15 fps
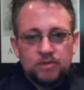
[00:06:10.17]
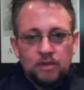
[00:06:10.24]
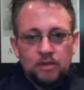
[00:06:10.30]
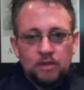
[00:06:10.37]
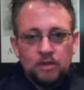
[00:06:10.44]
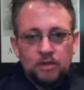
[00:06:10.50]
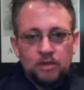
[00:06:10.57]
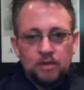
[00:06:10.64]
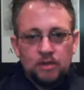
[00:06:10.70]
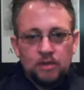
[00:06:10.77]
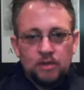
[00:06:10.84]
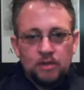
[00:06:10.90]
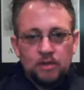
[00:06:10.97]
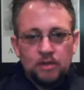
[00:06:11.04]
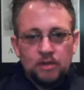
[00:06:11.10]
of
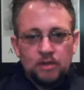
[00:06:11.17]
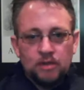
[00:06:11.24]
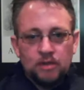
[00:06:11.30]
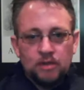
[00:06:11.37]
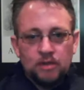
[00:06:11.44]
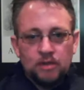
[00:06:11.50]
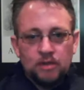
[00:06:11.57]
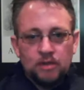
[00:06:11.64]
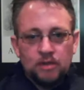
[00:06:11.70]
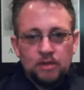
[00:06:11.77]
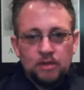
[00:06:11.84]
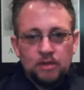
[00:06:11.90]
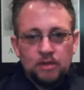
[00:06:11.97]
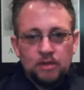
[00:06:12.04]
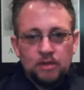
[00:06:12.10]
water
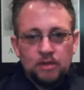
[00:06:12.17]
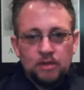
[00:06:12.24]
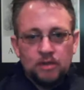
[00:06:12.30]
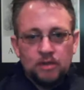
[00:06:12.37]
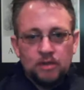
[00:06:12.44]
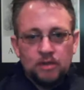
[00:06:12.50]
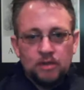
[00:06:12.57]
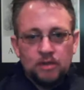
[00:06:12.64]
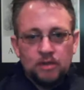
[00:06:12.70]
facilities,